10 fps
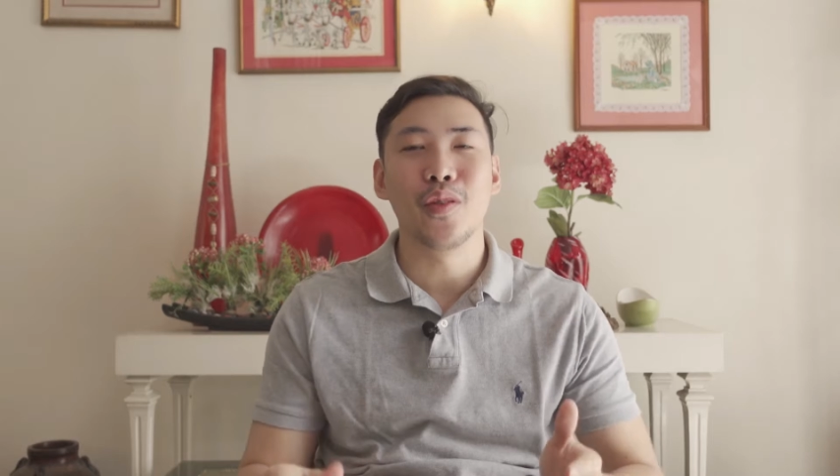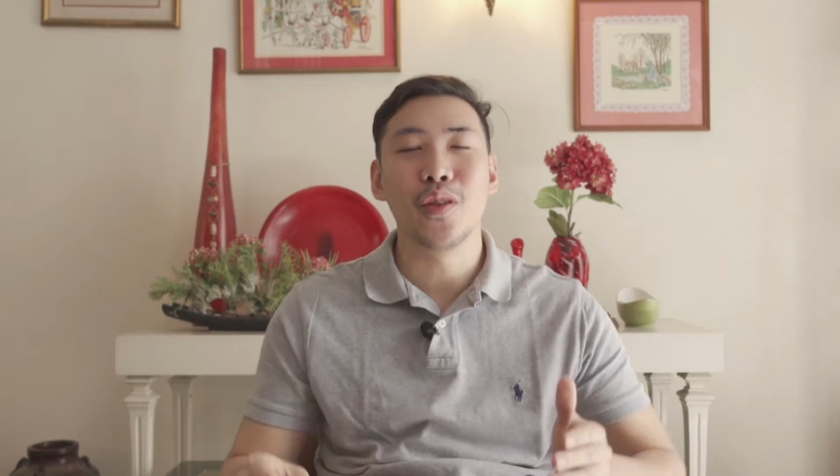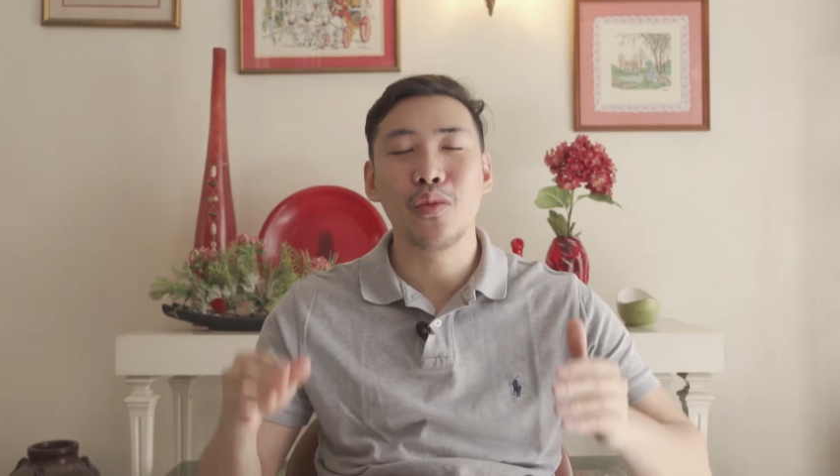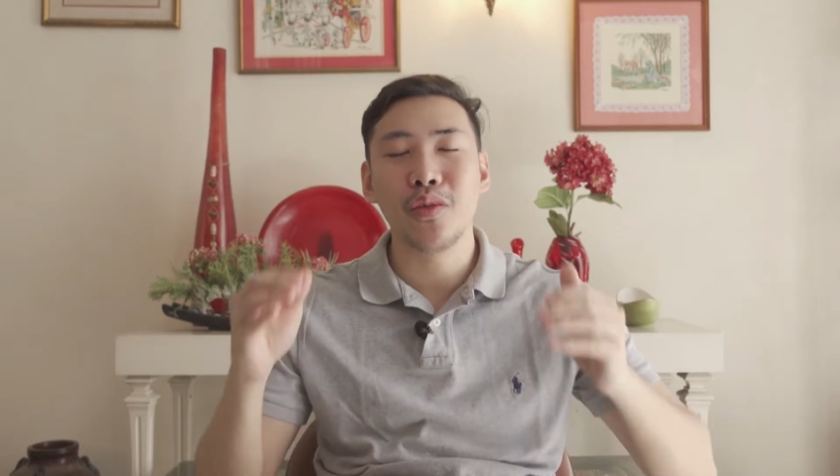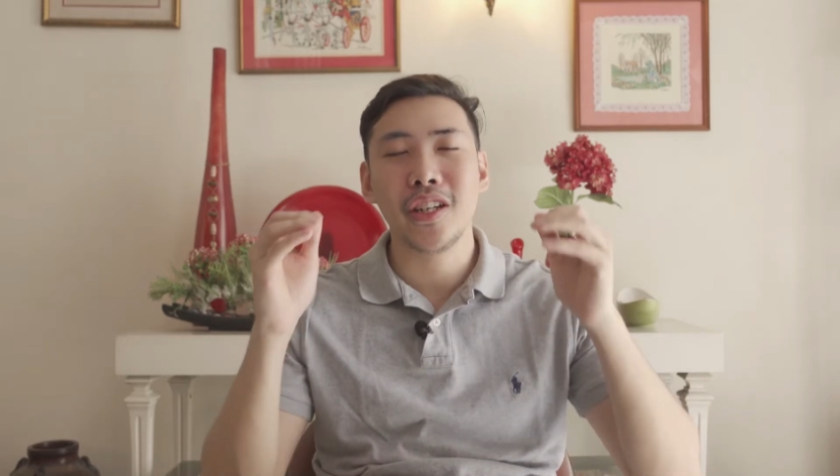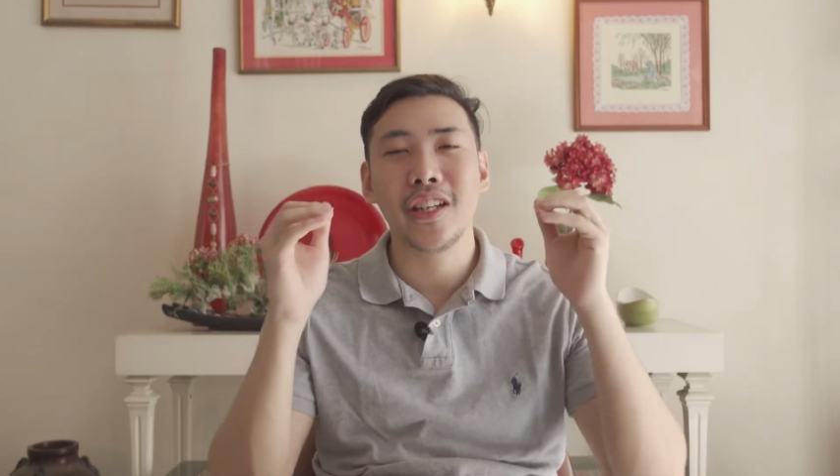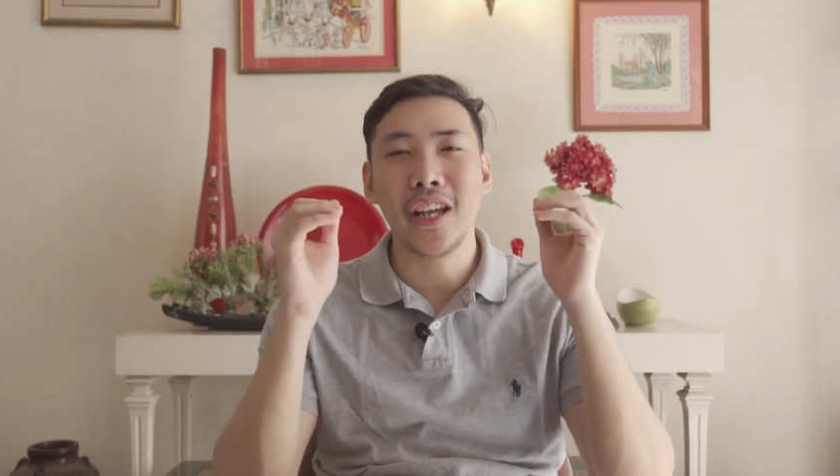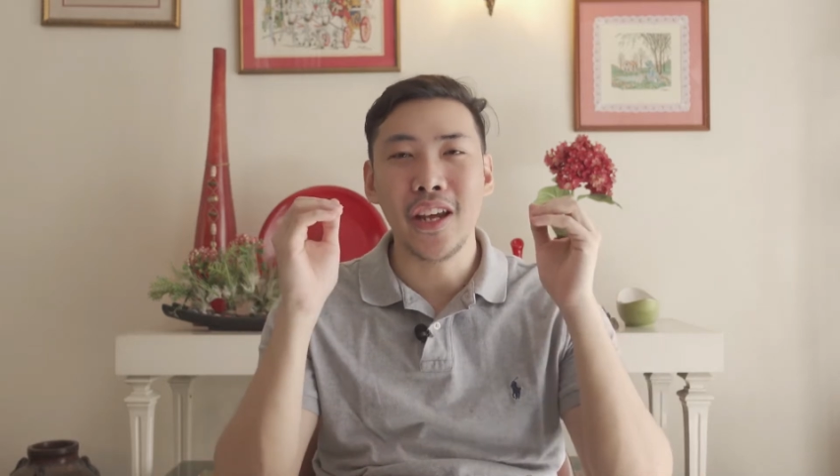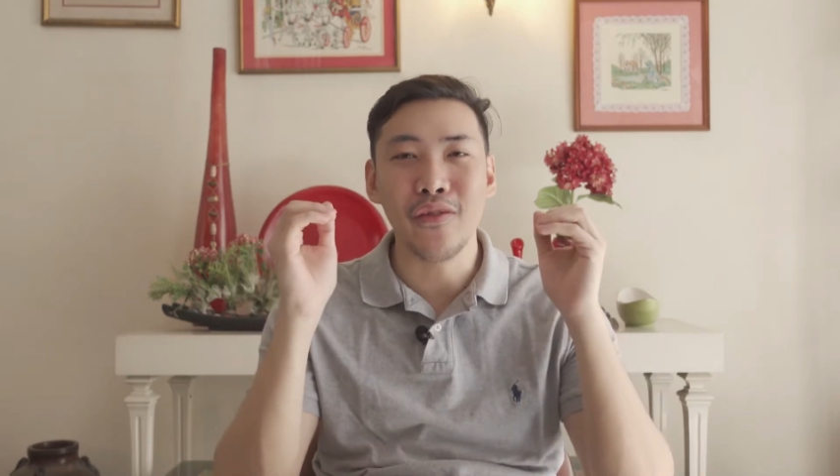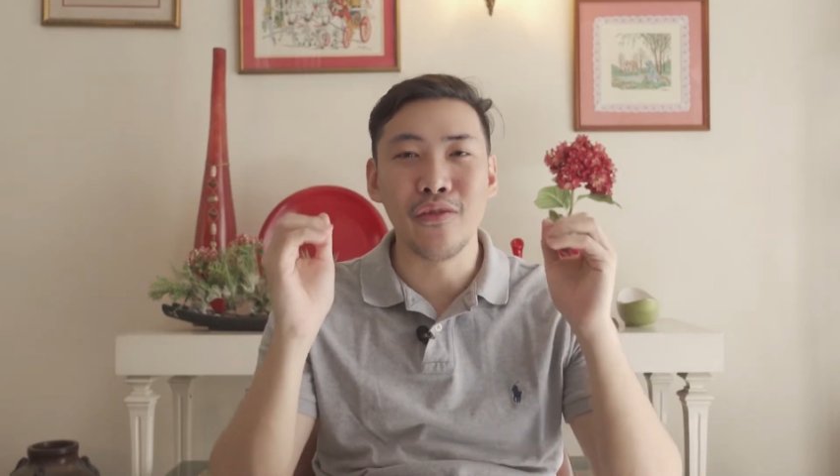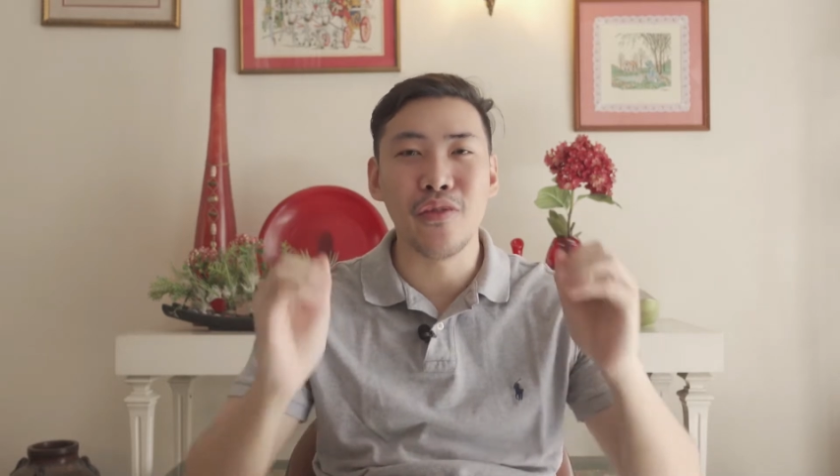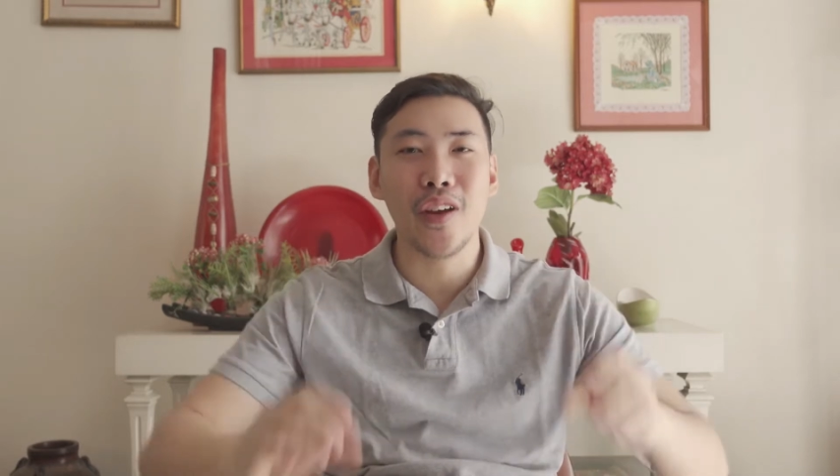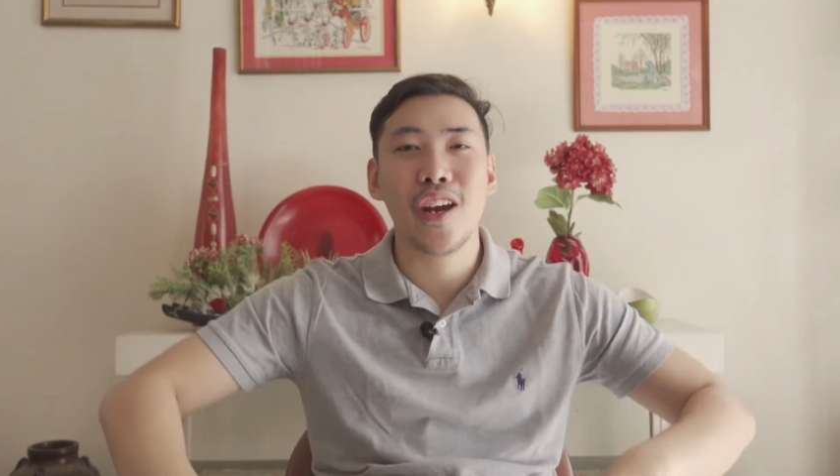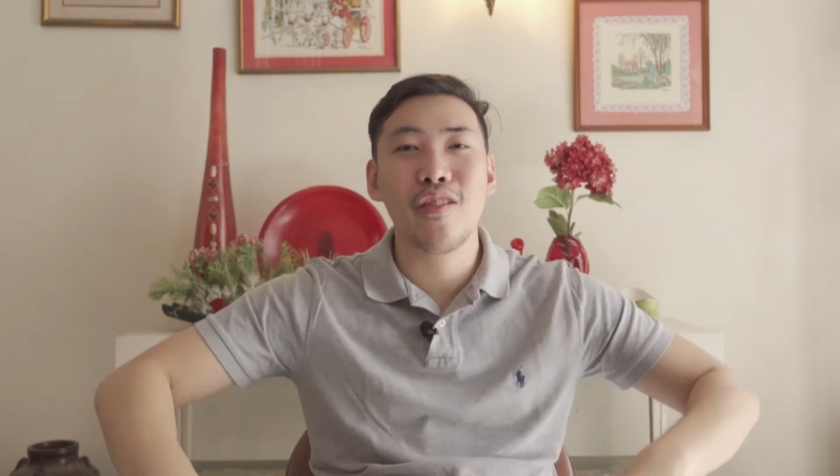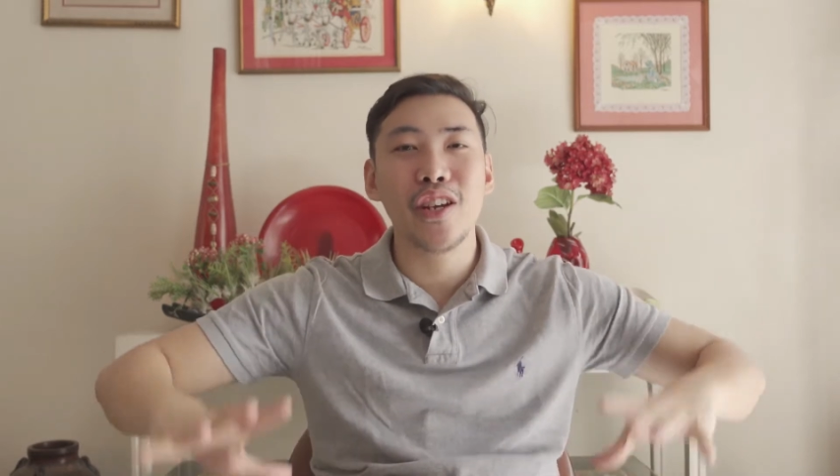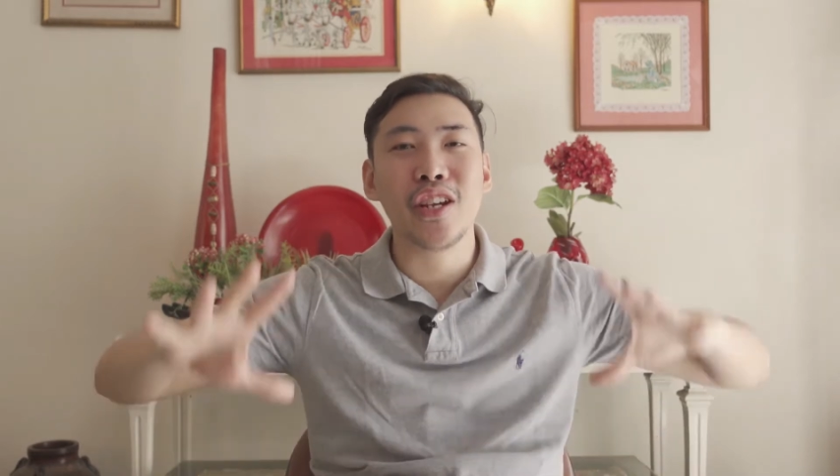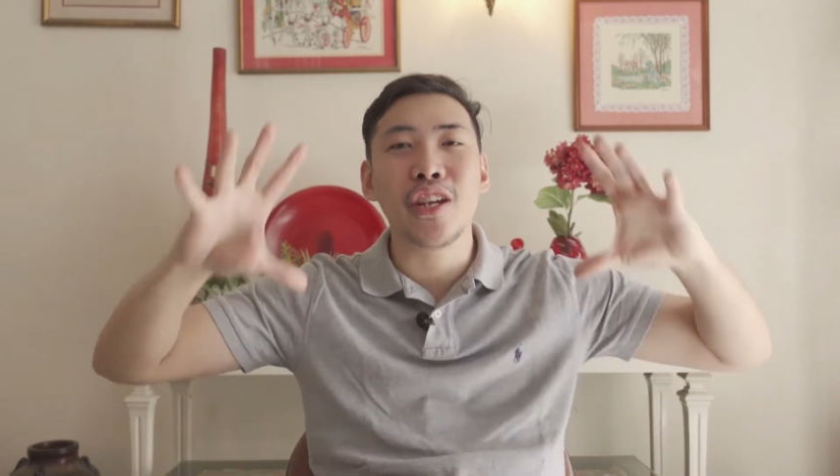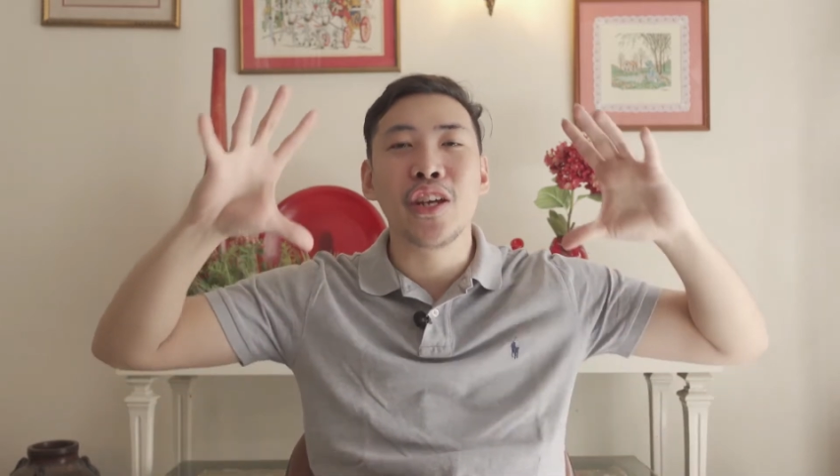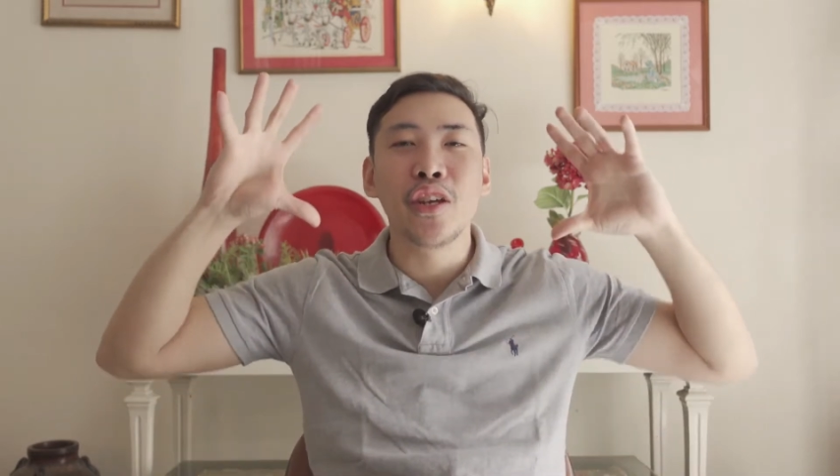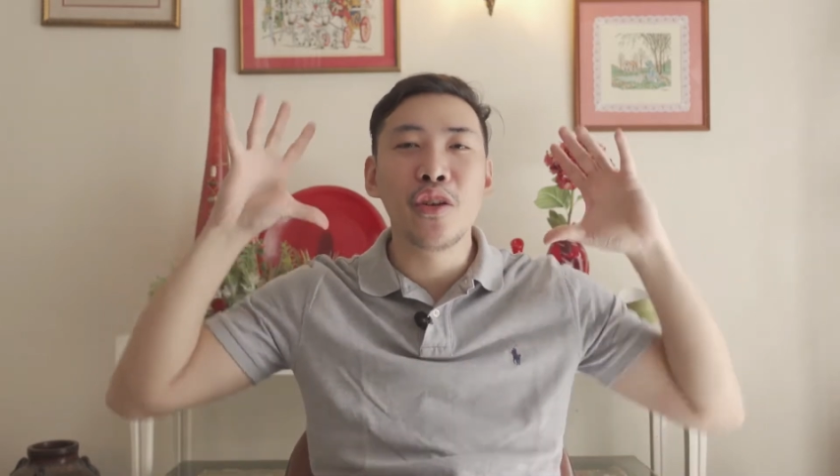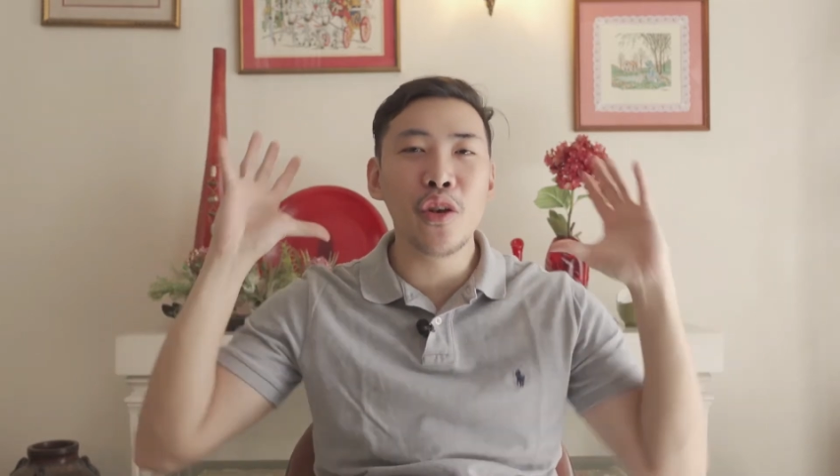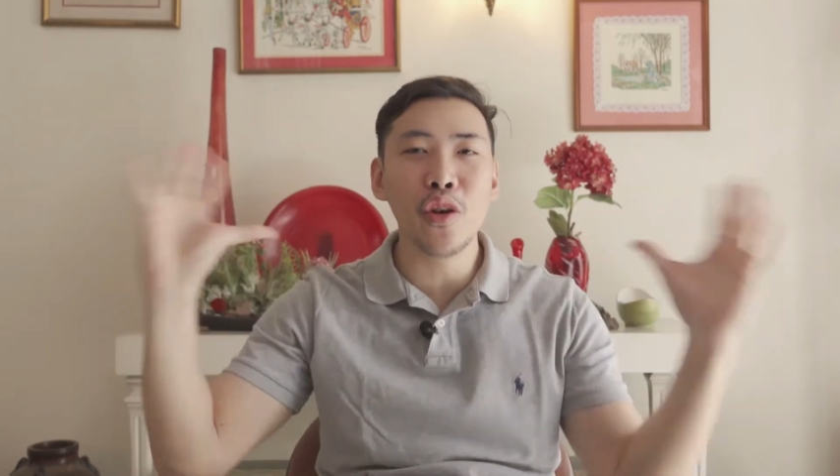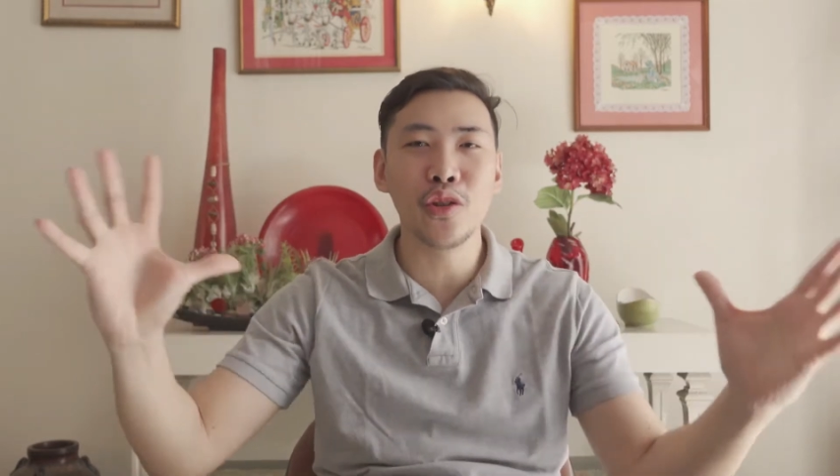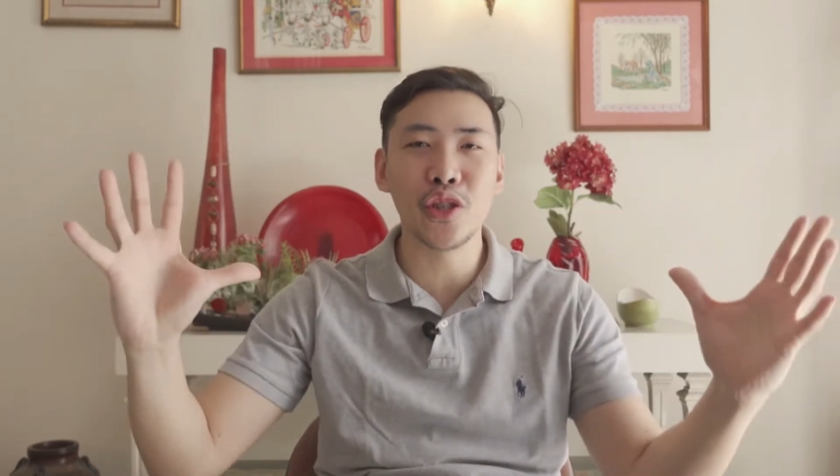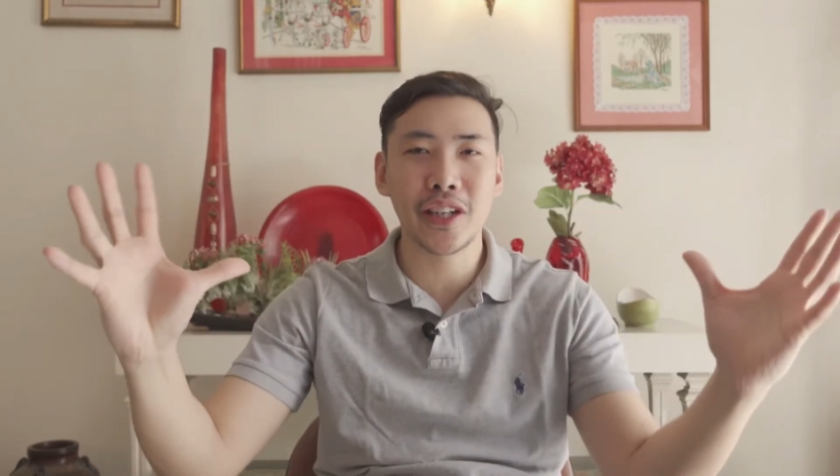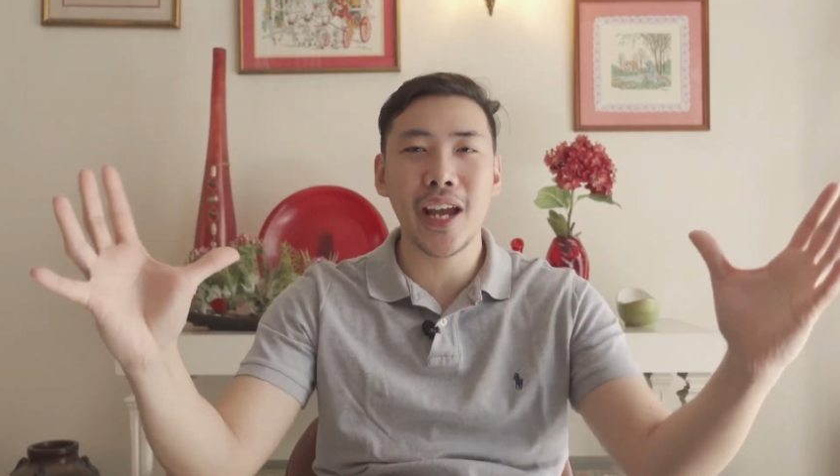You need a very huge